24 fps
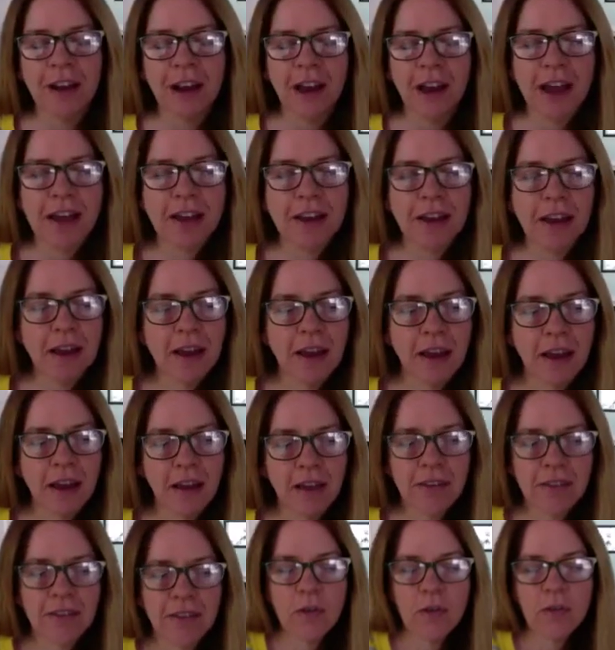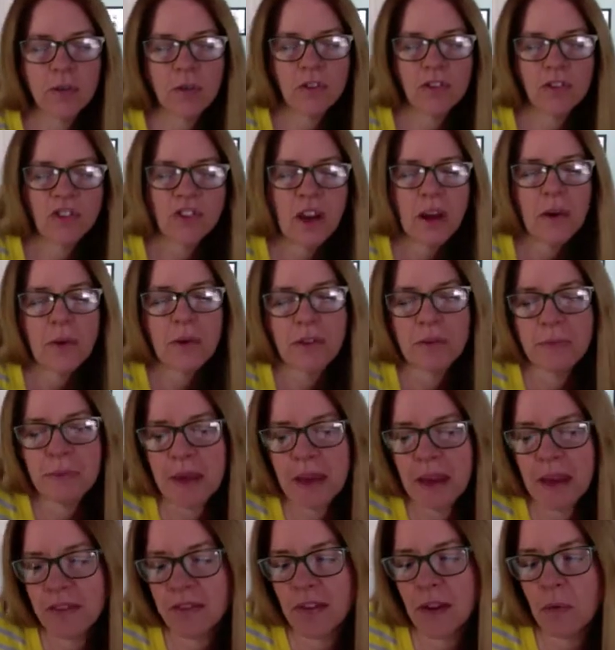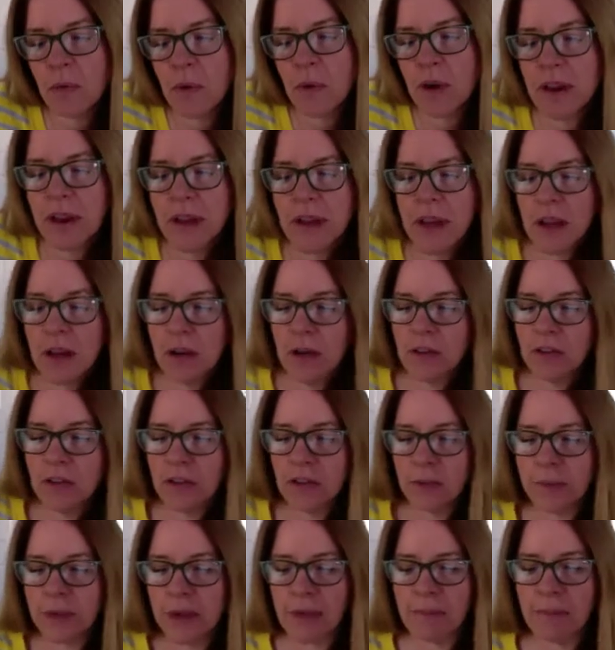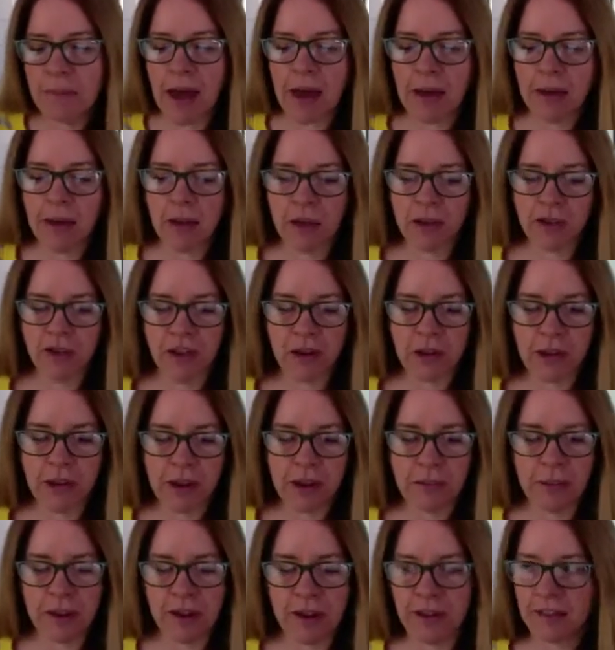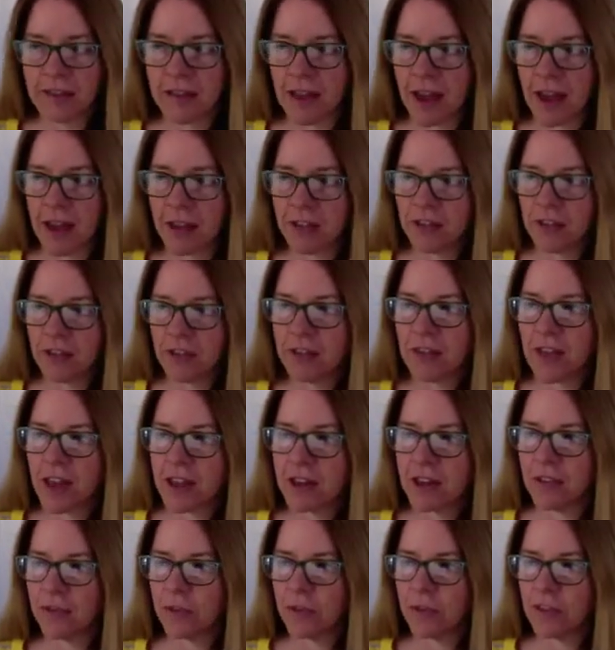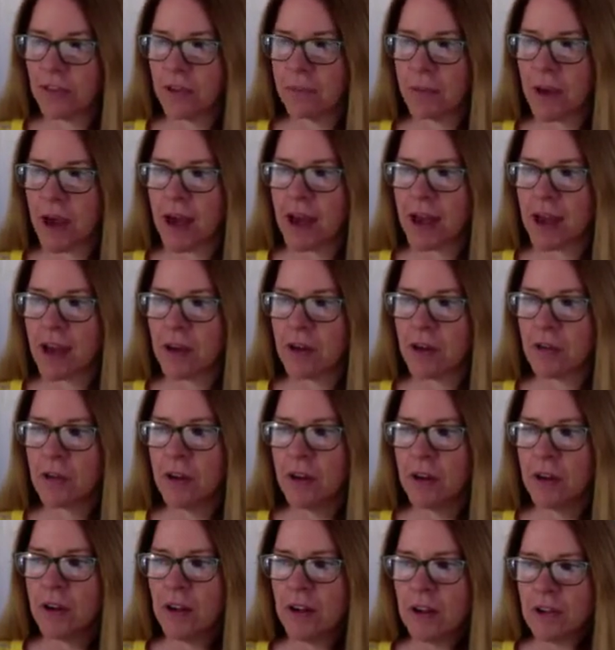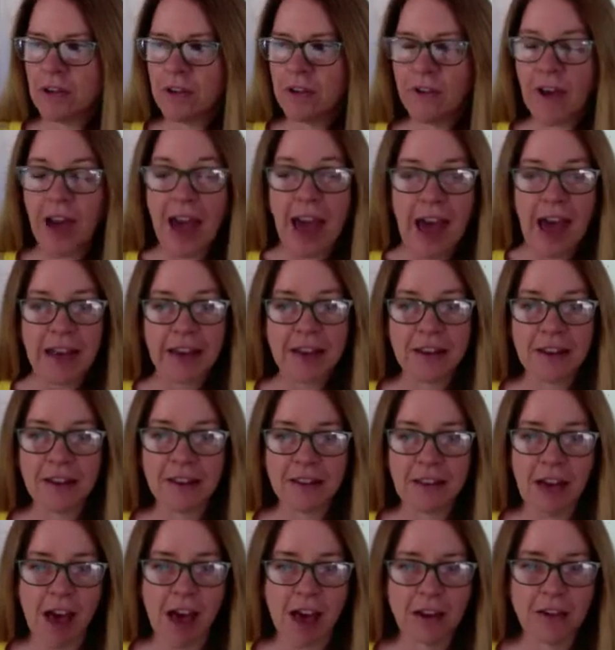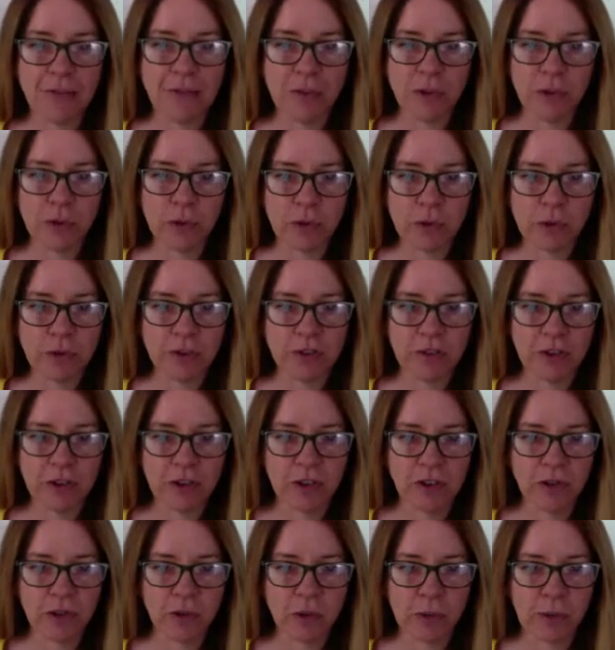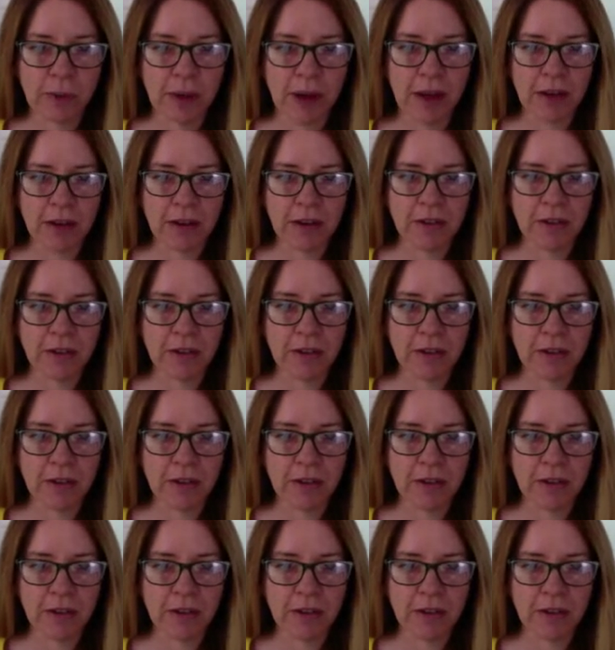And so share with me, because I want to hear a little bit about your journey, because as you said it with your bio, you've added a lot of tools to your toolbox.